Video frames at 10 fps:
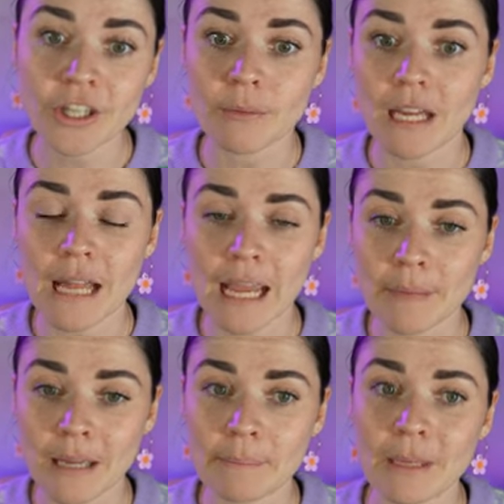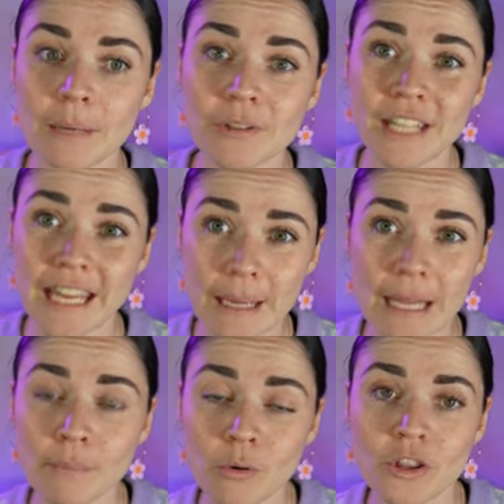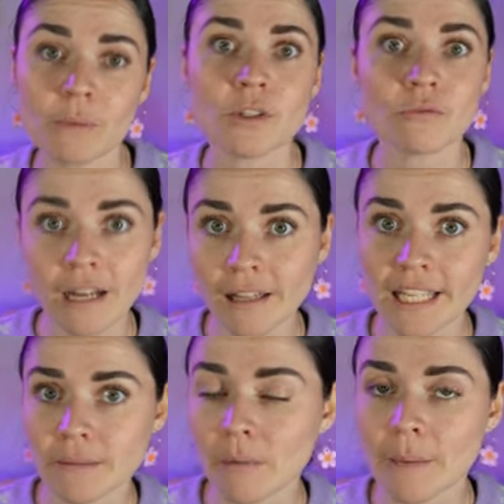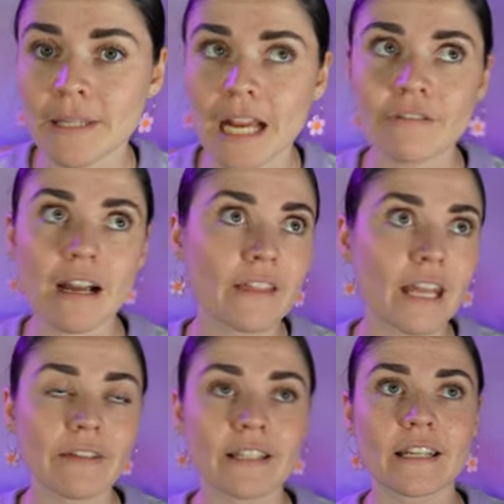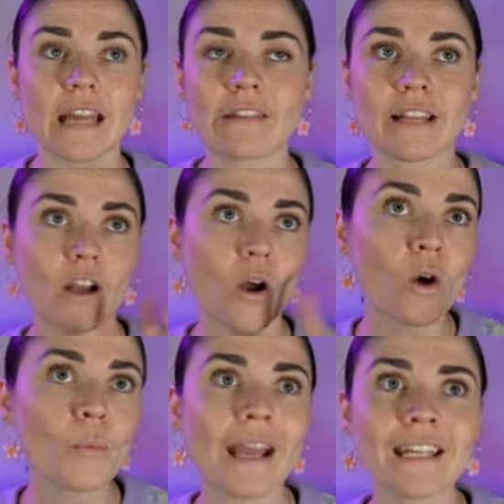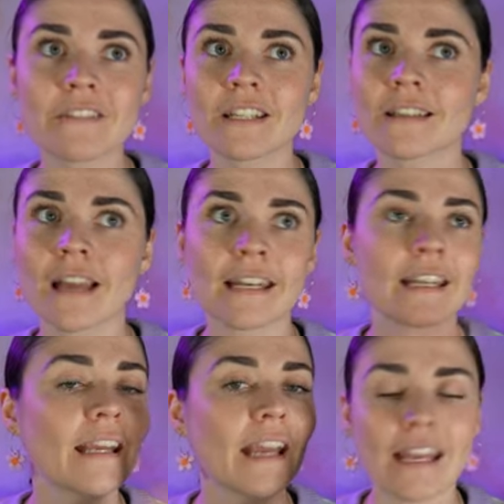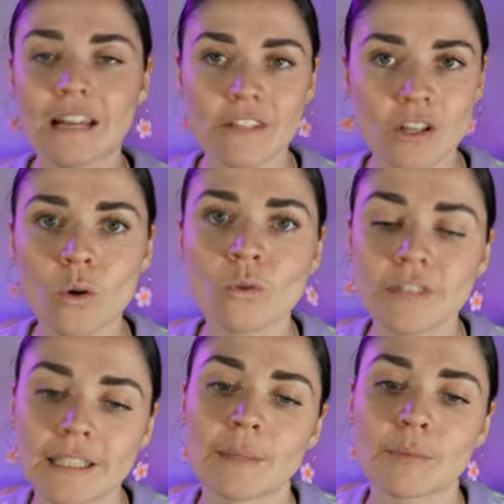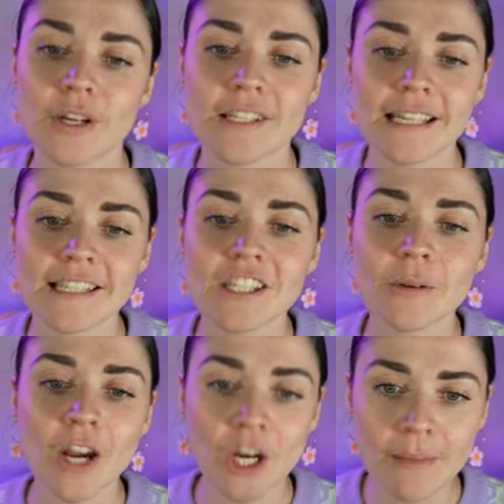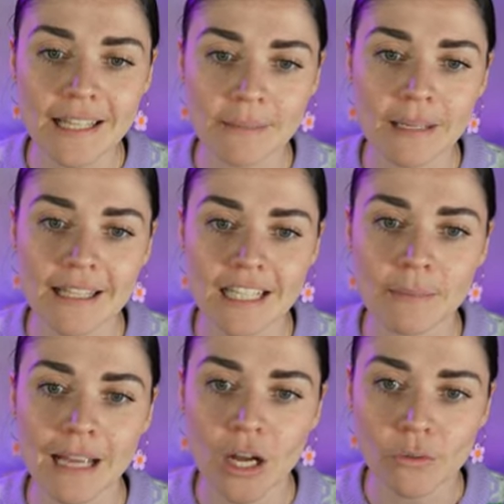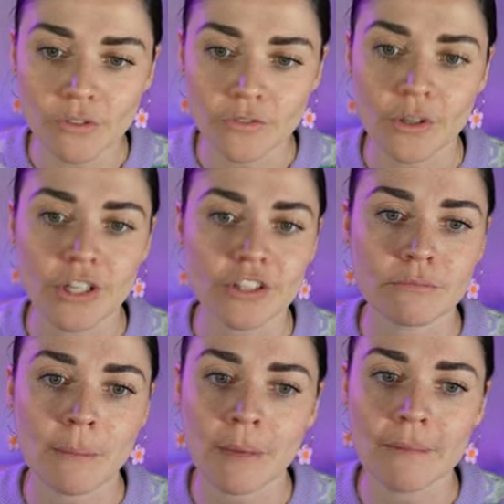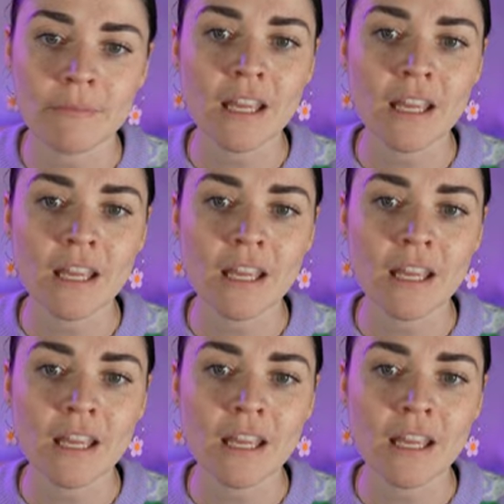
them, and been able to import them directly into my website rather than having to have a whole page of a design and have this whole fiddly process. And so I hope that's something that's going to be helpful for you to remember,